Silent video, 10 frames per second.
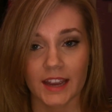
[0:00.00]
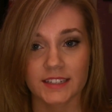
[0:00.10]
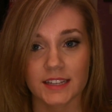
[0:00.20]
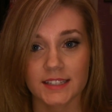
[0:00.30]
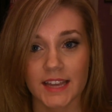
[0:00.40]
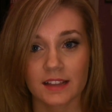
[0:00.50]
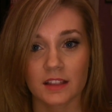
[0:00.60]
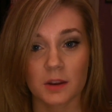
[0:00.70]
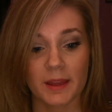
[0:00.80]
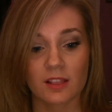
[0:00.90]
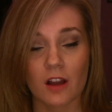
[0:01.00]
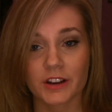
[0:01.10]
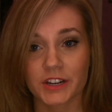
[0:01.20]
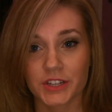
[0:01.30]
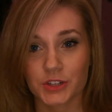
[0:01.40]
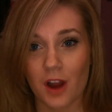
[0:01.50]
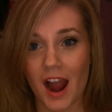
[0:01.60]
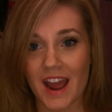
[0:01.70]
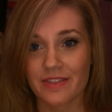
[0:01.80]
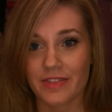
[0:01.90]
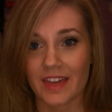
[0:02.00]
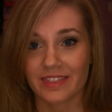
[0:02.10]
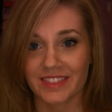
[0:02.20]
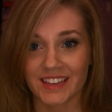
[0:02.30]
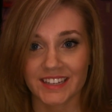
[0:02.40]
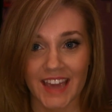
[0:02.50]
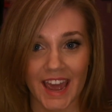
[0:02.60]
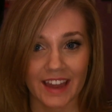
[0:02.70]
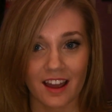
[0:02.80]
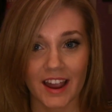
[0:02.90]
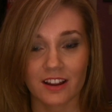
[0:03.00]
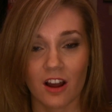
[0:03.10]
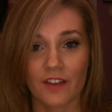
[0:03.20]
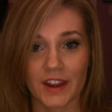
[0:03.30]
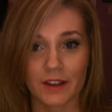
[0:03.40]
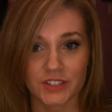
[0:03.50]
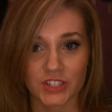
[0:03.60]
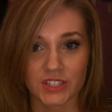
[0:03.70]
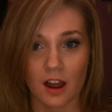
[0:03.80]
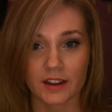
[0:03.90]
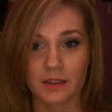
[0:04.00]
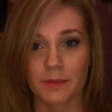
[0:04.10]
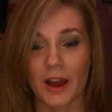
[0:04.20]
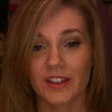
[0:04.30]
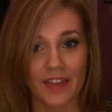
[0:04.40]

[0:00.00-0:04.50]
It does take a little bit longer to dry than the Tan Icon that I was just talking about,